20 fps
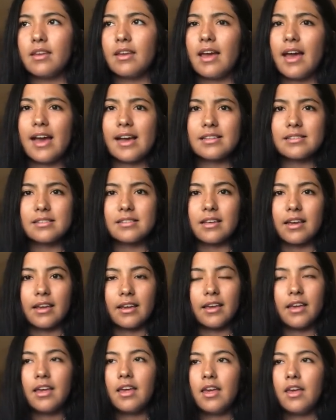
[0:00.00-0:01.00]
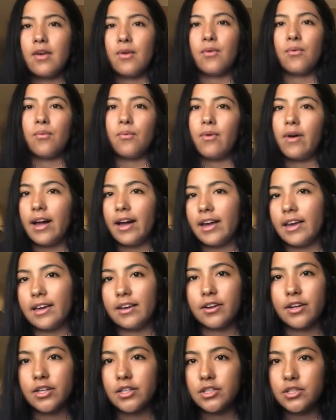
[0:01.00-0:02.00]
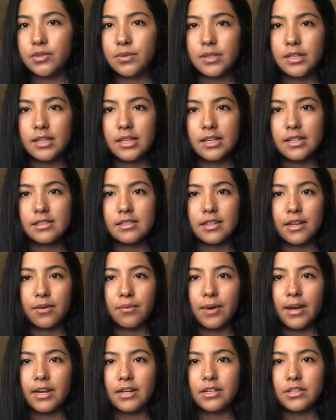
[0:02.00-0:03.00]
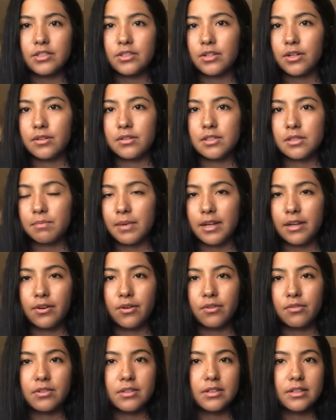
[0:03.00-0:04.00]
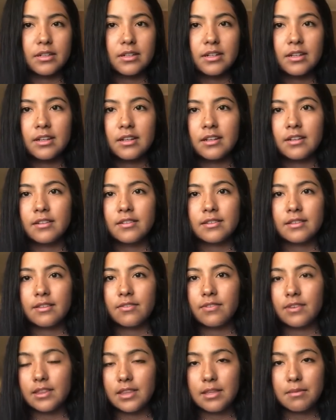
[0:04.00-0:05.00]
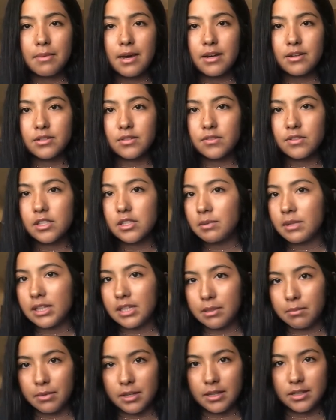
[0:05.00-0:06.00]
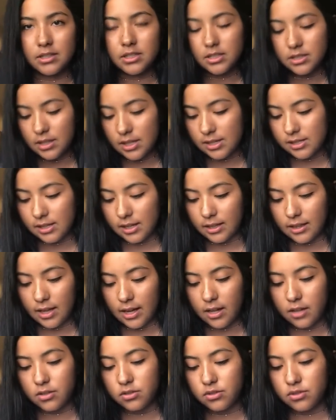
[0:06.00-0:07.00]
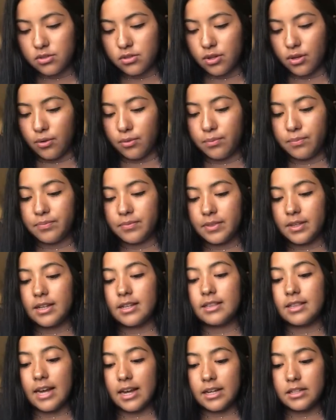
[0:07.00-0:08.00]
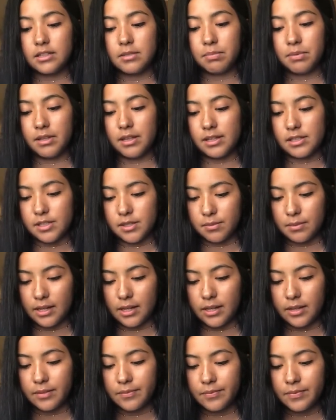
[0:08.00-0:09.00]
ask like, why are you doing this? Like, why did you get speed over 50 miles over the speed limit? Just things like that. So that's police week.